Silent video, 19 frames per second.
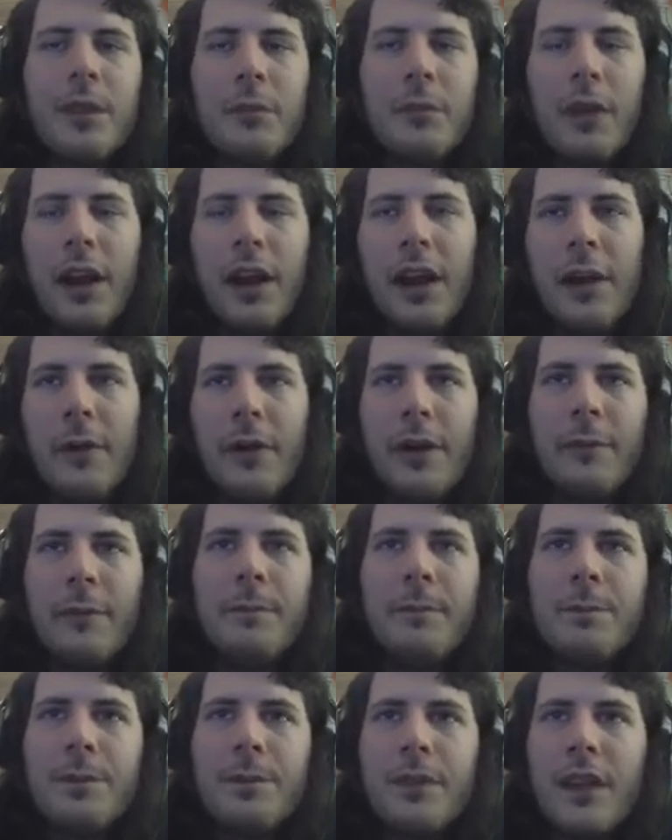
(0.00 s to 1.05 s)
But anyway,
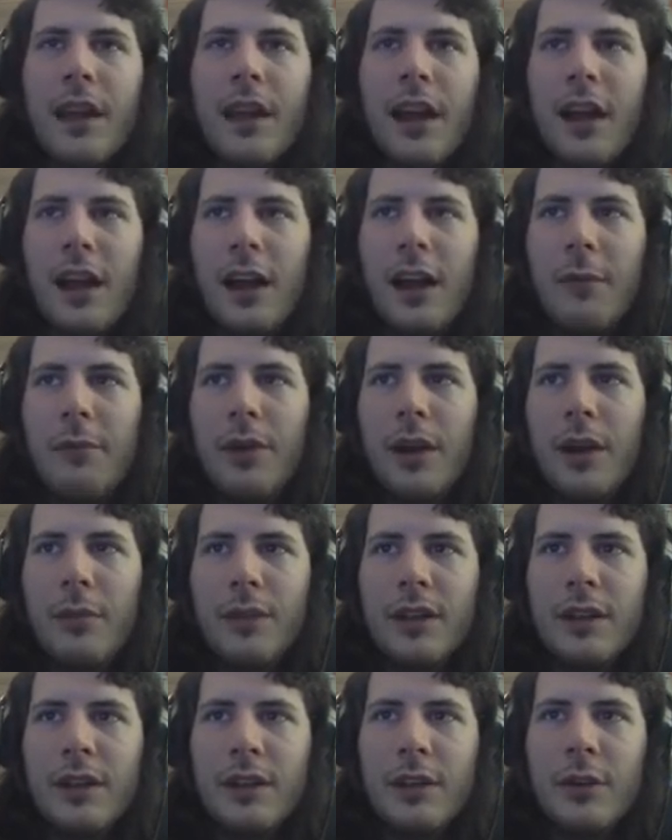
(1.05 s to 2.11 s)
I'm
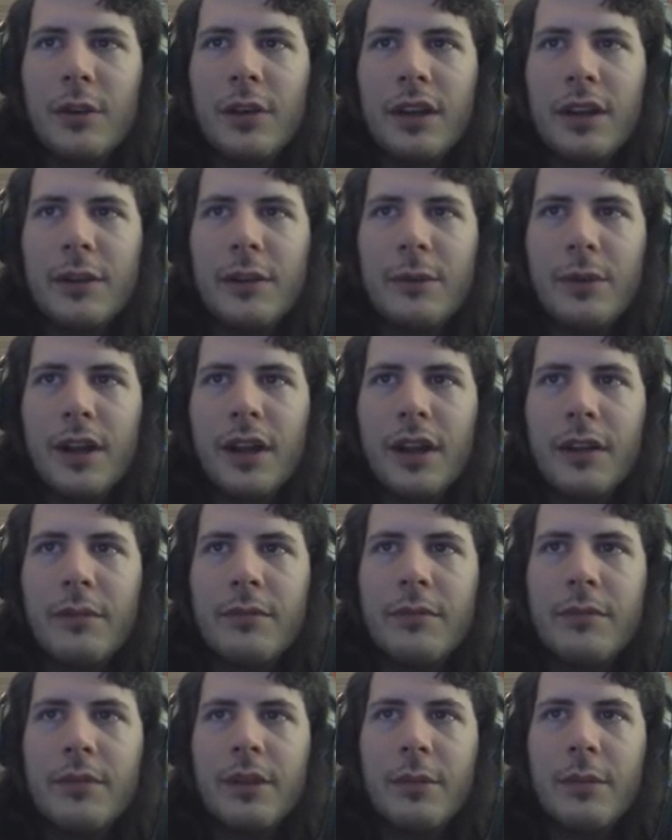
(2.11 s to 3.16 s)
probably going to go ahead and want
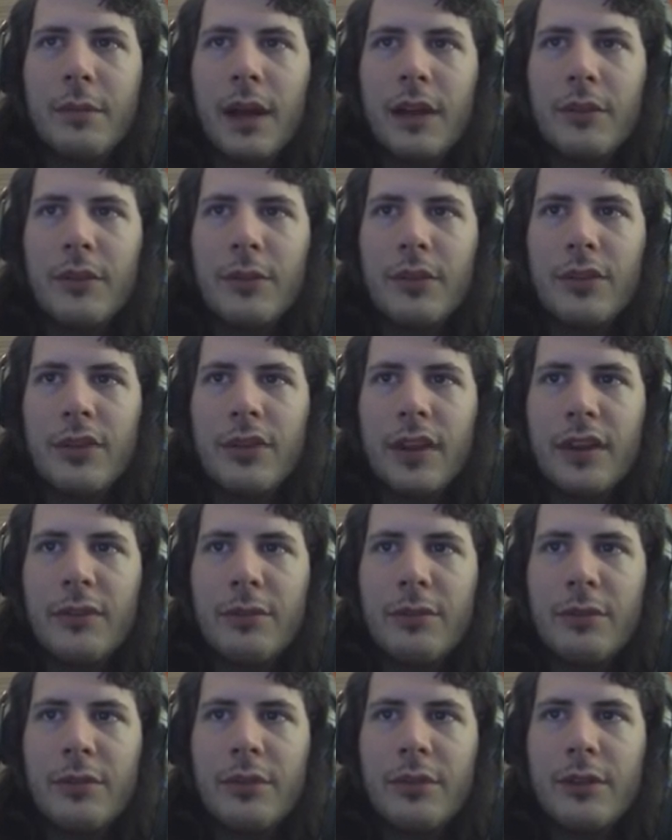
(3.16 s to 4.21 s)
to get back to a
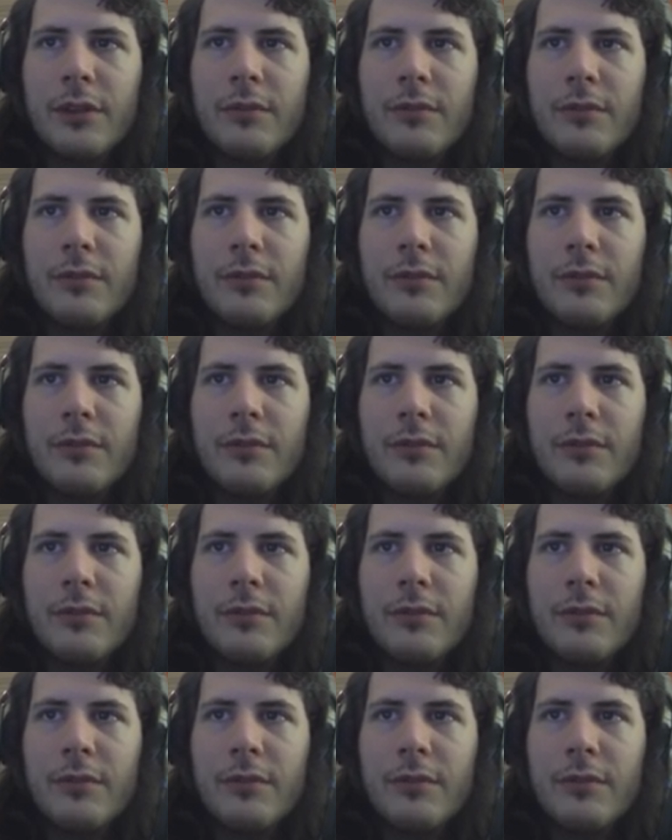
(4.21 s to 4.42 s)
save point.